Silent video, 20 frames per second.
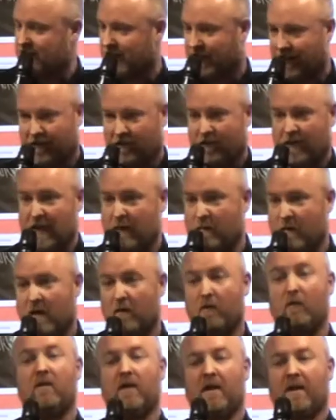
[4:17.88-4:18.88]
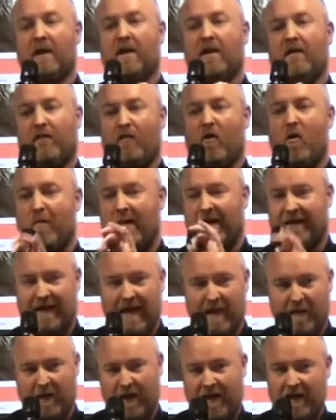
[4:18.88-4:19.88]
single email from my
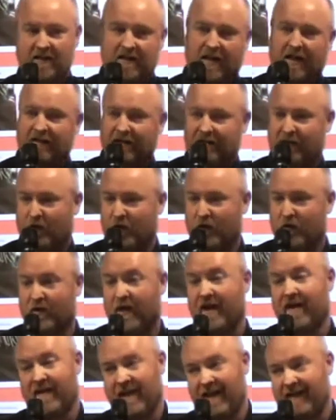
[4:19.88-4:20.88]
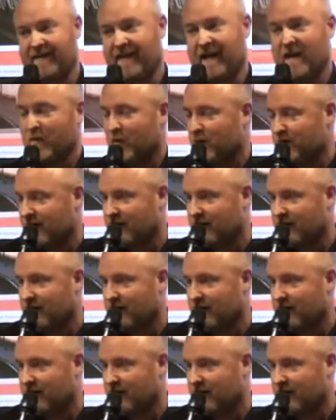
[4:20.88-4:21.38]
database into, at that time it was